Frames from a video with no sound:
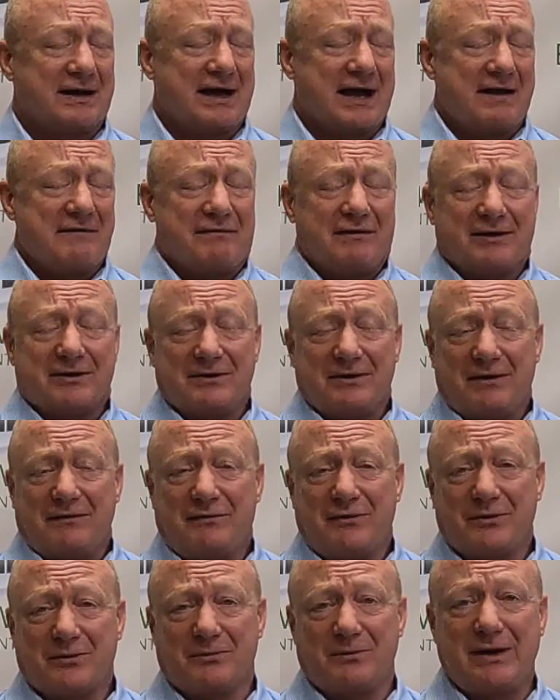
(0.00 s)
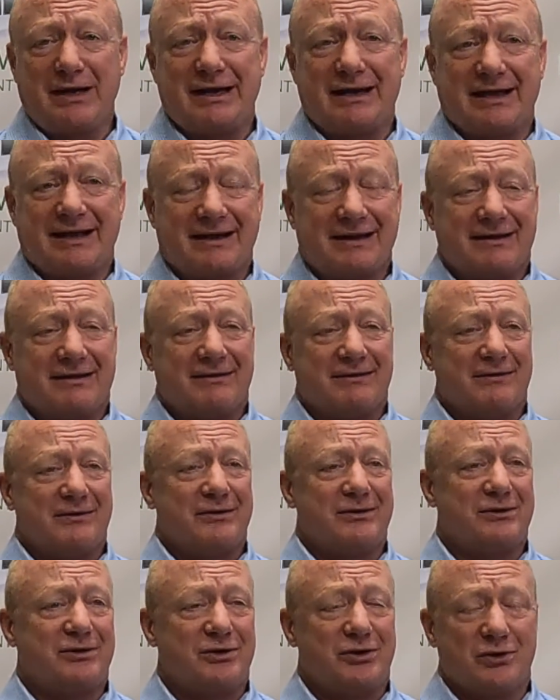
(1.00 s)
I figure if you're reading,
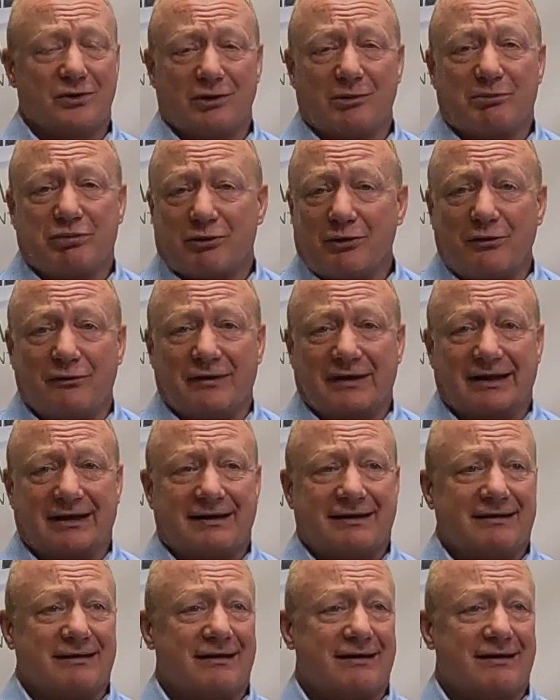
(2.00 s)
you're improving.